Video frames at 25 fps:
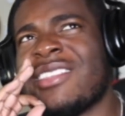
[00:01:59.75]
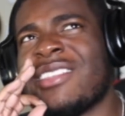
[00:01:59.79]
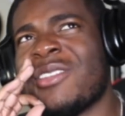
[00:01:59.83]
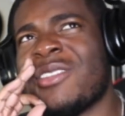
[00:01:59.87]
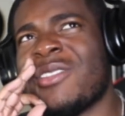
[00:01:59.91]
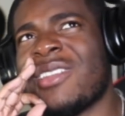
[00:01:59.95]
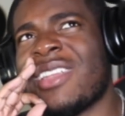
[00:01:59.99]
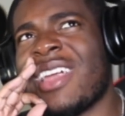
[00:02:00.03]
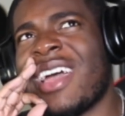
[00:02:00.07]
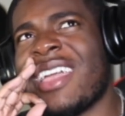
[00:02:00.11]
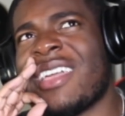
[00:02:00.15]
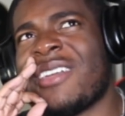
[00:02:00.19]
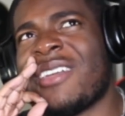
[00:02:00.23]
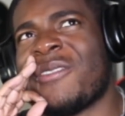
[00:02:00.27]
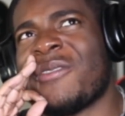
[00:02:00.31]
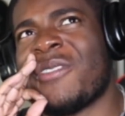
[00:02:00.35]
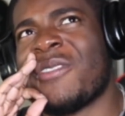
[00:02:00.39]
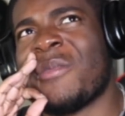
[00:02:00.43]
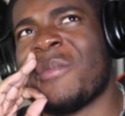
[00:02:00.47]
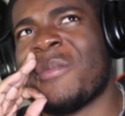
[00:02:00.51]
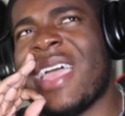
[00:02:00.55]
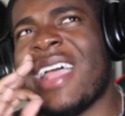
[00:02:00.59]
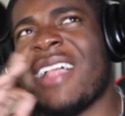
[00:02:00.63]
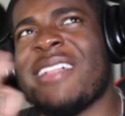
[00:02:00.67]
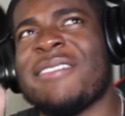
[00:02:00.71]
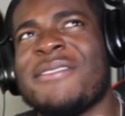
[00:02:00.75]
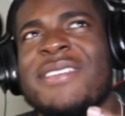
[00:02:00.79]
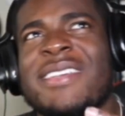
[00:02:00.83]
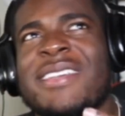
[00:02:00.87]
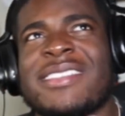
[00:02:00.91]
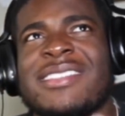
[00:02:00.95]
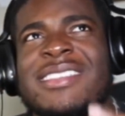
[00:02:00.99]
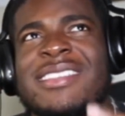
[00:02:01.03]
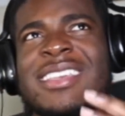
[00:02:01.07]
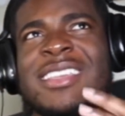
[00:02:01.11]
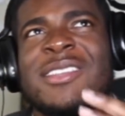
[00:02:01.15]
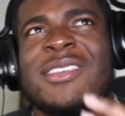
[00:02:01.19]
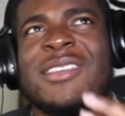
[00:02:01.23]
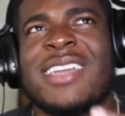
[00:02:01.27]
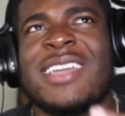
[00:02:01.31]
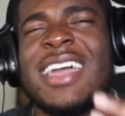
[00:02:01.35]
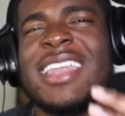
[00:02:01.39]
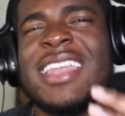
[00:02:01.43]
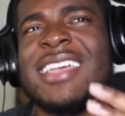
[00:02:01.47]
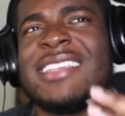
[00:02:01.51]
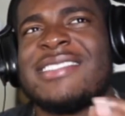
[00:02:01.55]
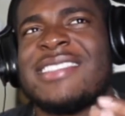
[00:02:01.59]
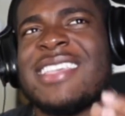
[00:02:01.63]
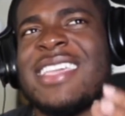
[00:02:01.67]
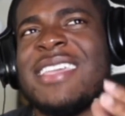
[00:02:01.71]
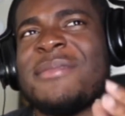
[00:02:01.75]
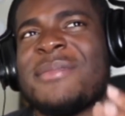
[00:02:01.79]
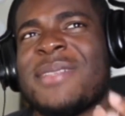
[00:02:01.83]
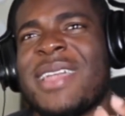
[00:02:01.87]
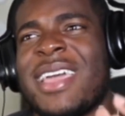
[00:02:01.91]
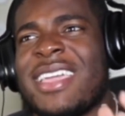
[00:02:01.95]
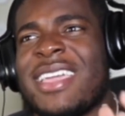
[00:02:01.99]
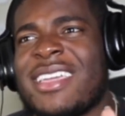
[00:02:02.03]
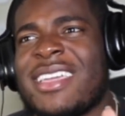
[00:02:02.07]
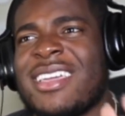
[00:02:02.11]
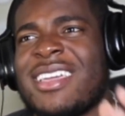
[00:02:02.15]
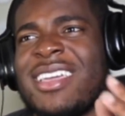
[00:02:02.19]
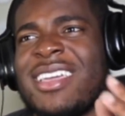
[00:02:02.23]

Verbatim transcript: to like from Elvis. You know, got that same like